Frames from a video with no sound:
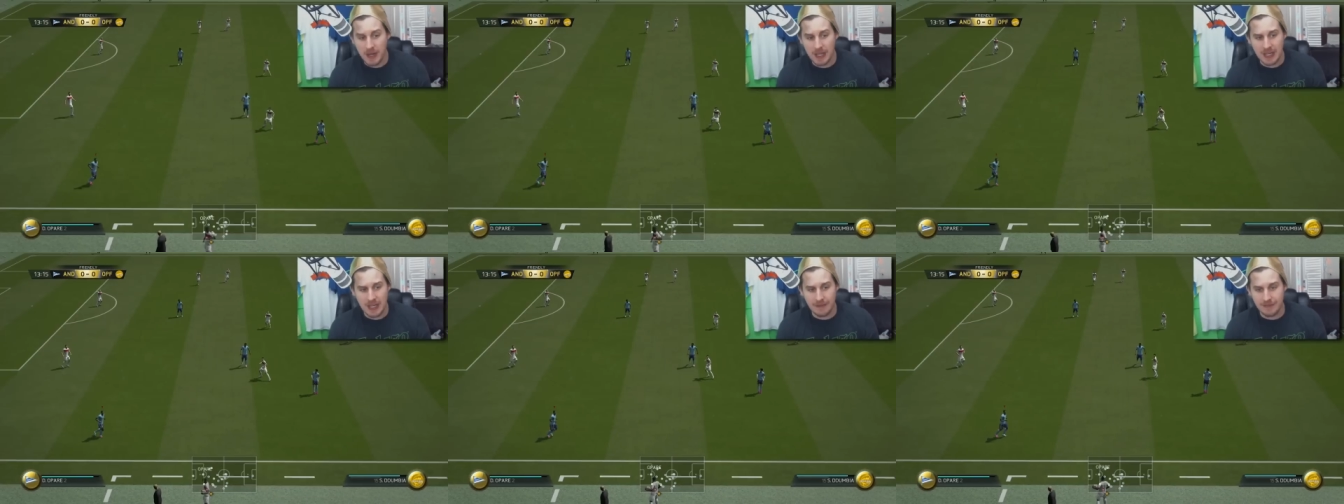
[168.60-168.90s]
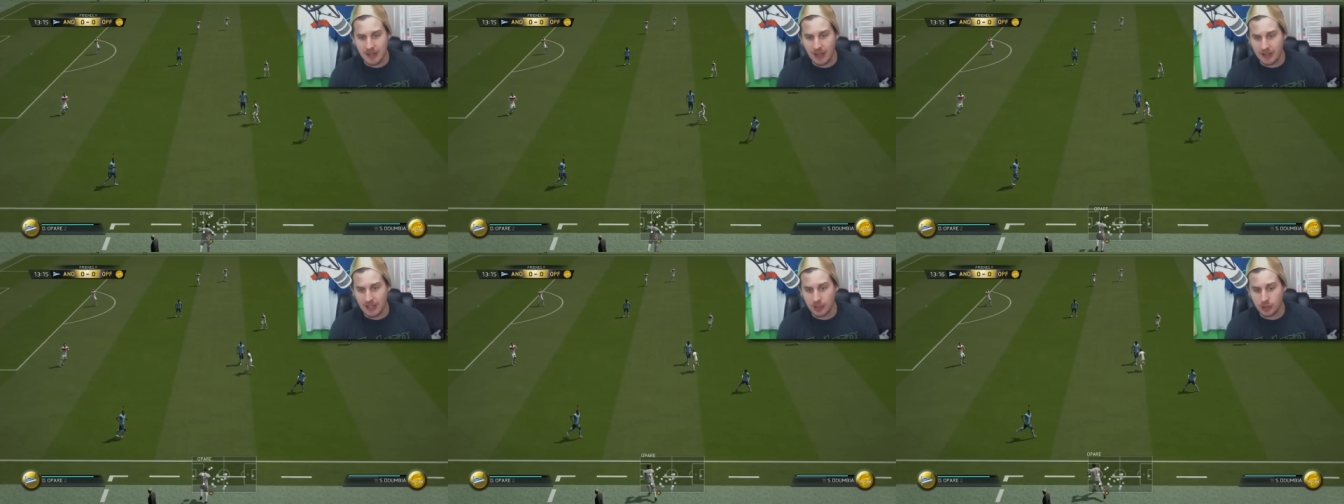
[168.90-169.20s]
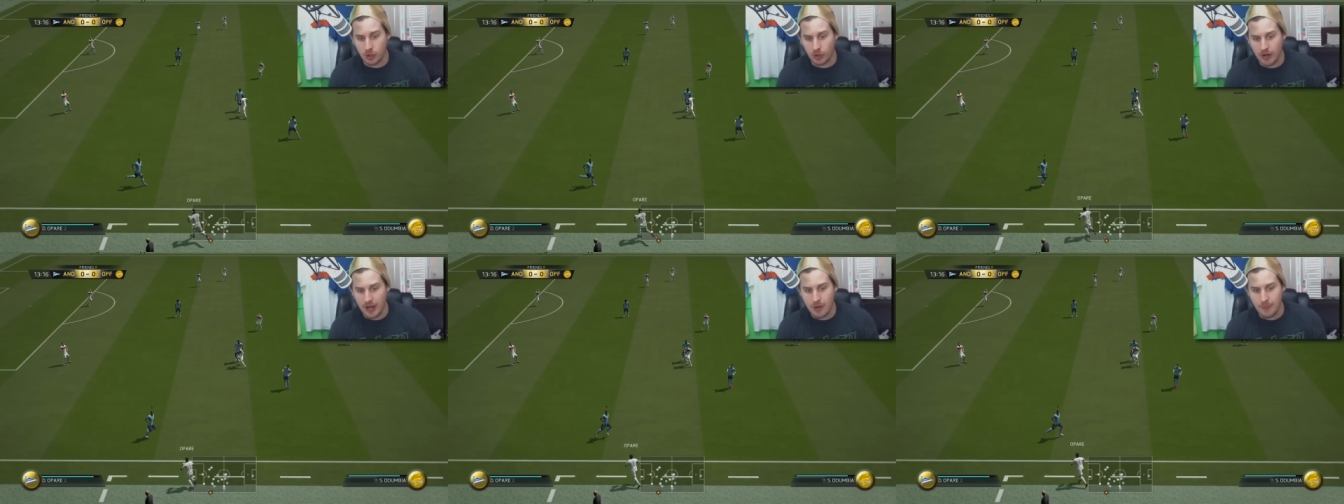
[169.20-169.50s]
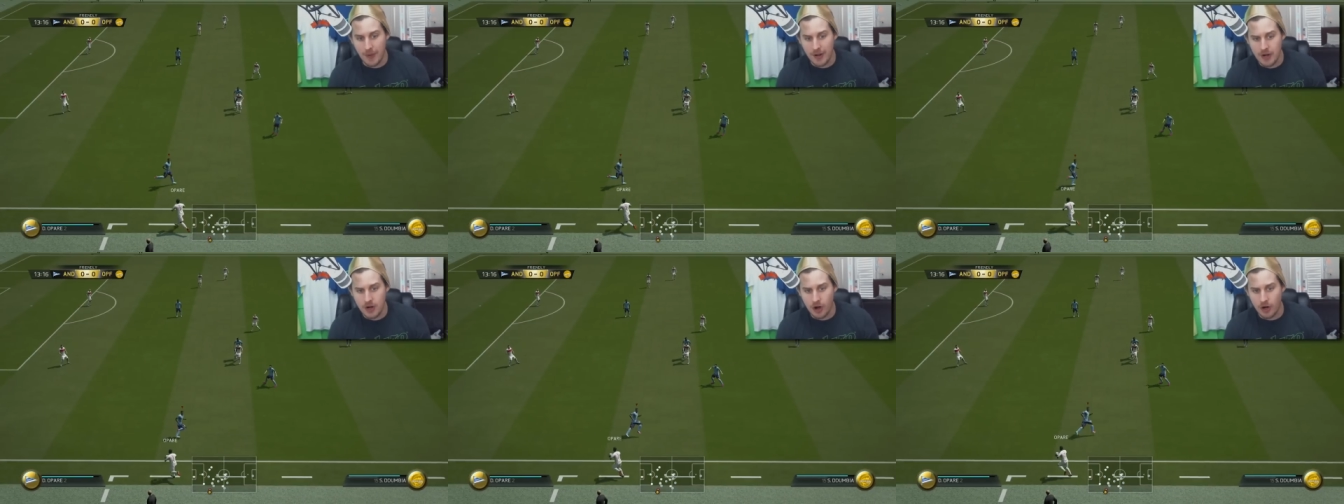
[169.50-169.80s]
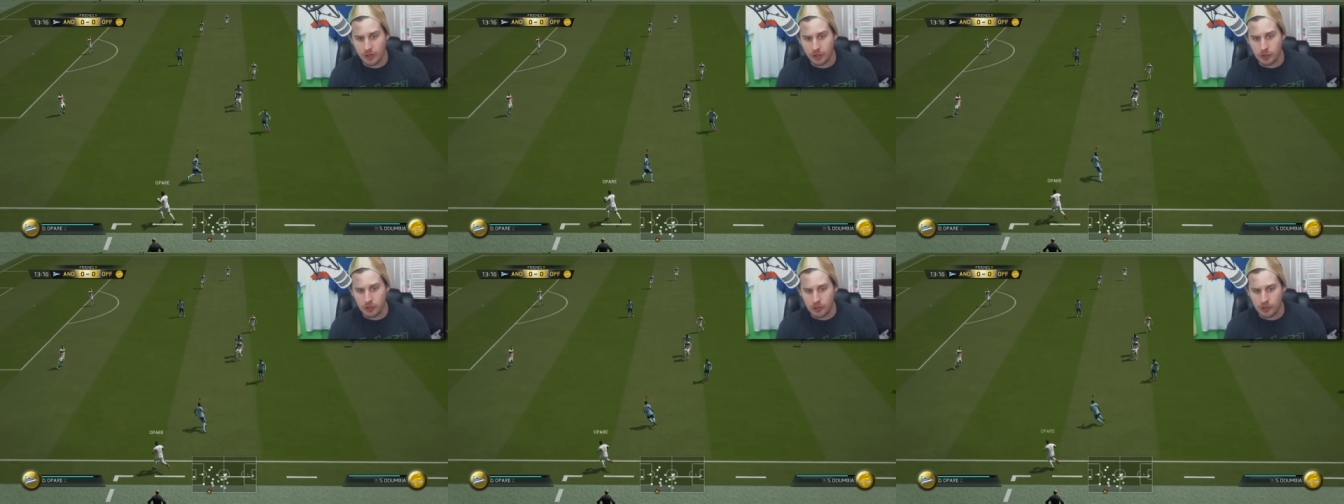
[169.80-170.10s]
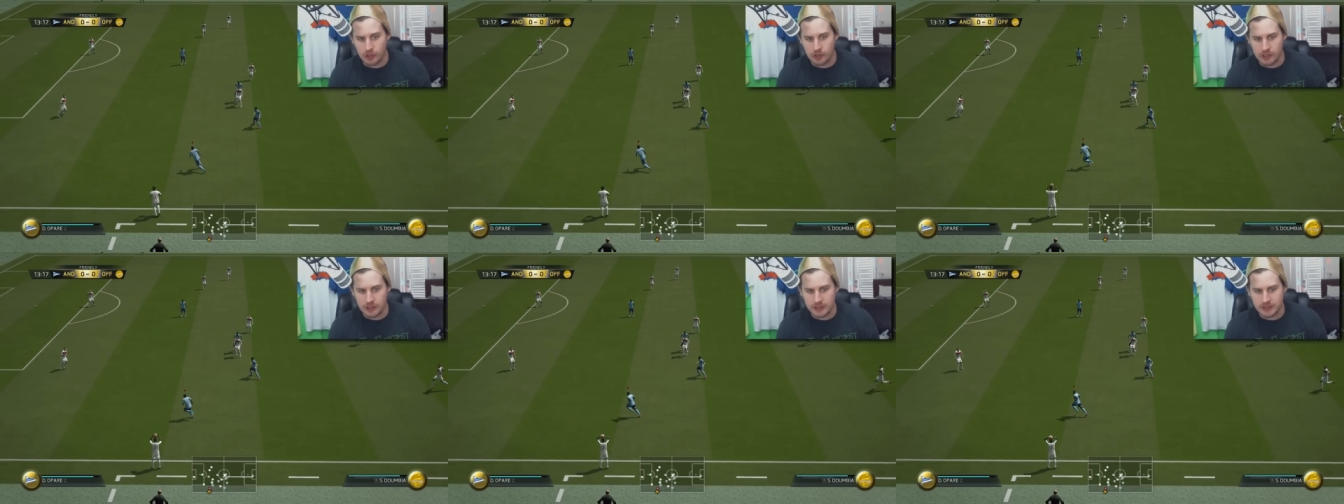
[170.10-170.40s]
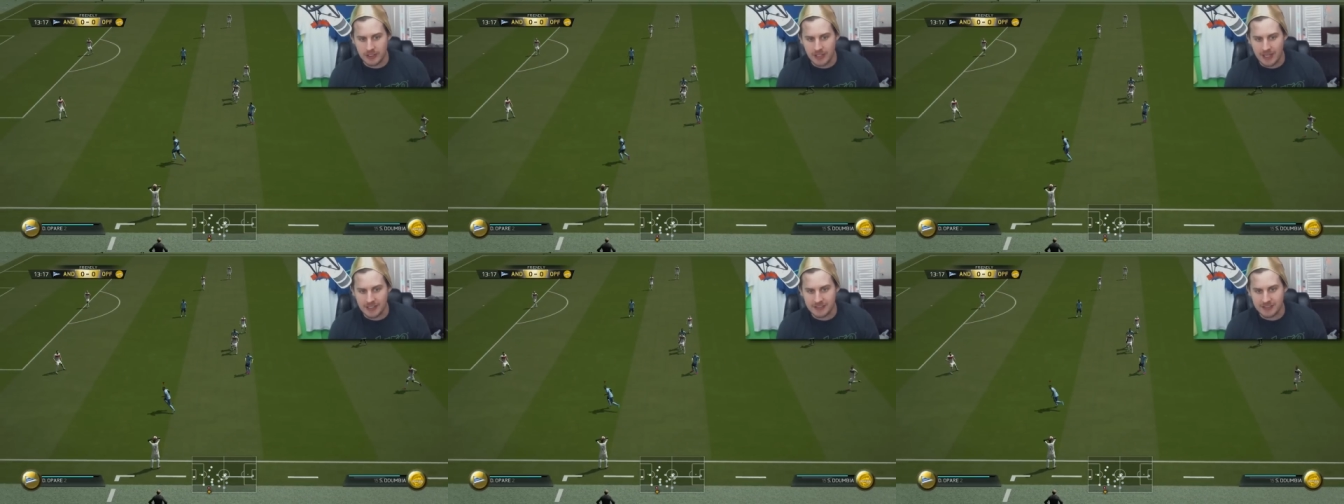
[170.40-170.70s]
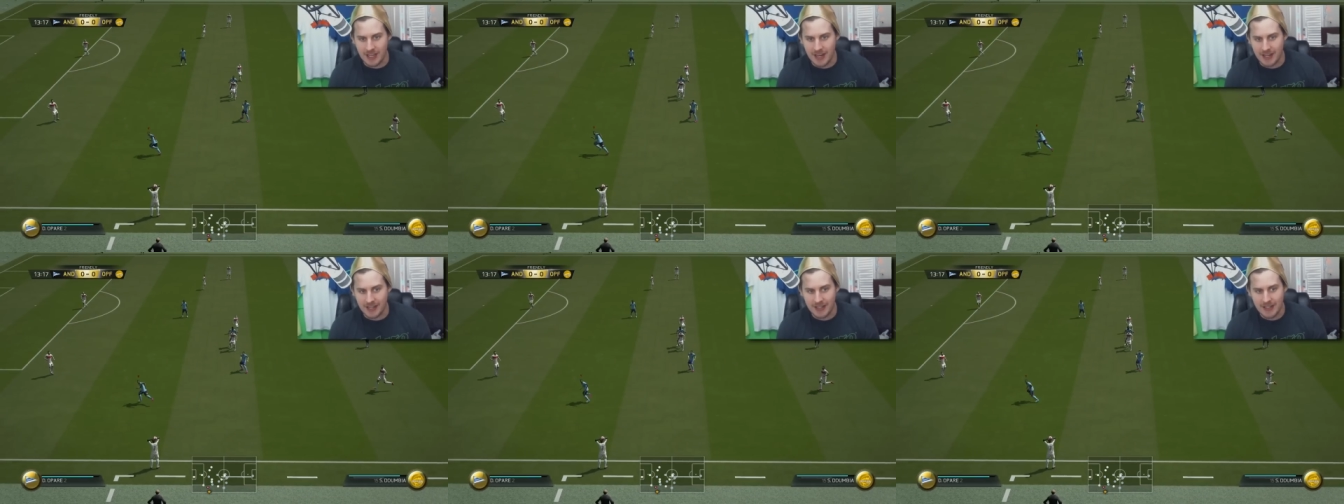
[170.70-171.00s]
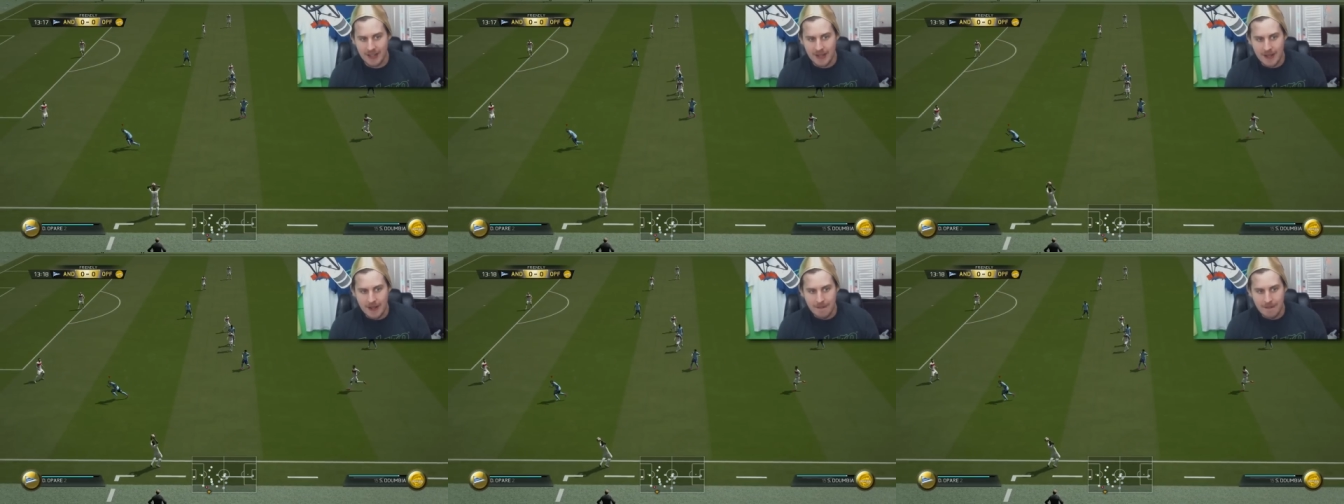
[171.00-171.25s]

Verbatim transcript: Speaking of Yaya Toure, I read an article earlier today saying